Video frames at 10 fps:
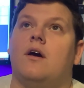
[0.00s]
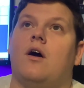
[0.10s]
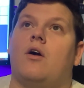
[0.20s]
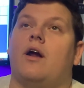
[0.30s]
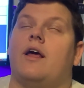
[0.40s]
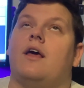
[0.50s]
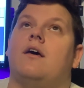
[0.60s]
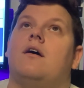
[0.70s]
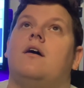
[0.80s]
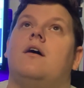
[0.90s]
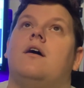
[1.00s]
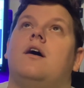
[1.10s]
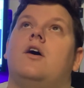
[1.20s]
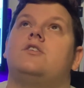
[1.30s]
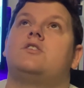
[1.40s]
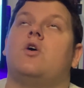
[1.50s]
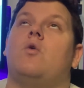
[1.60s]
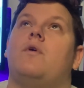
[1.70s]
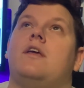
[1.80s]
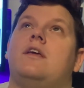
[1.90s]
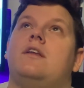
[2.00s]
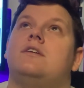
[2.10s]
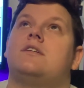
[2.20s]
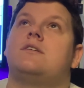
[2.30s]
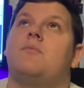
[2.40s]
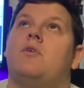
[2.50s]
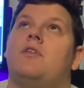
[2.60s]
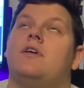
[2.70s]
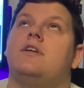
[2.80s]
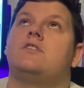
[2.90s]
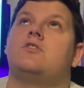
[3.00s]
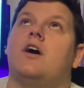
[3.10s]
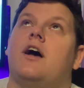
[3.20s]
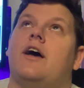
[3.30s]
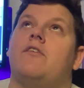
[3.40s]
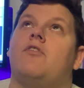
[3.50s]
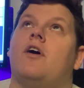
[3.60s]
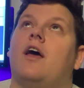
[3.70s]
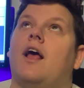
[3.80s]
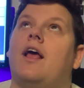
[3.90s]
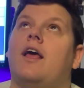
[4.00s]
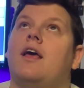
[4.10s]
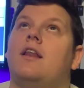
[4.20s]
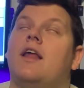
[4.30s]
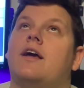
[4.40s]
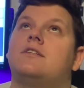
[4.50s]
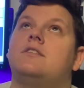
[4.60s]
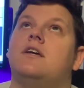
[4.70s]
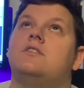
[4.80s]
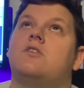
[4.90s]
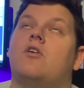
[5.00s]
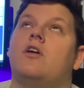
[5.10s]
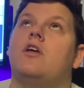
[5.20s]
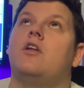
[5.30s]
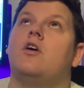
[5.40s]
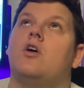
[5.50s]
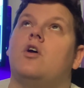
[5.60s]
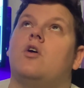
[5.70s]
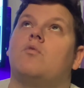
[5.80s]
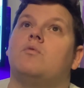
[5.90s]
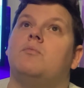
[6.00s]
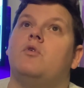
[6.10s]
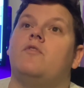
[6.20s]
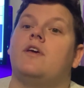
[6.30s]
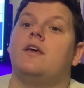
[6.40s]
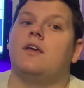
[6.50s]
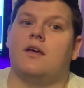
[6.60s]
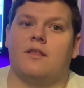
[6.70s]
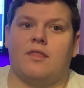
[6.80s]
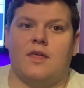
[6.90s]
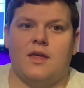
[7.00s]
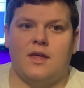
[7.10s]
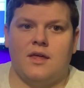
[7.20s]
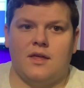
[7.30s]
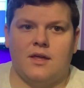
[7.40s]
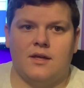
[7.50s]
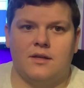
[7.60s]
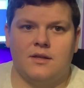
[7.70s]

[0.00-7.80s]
Alright, so we disassembled the disk drive, and next they started removing the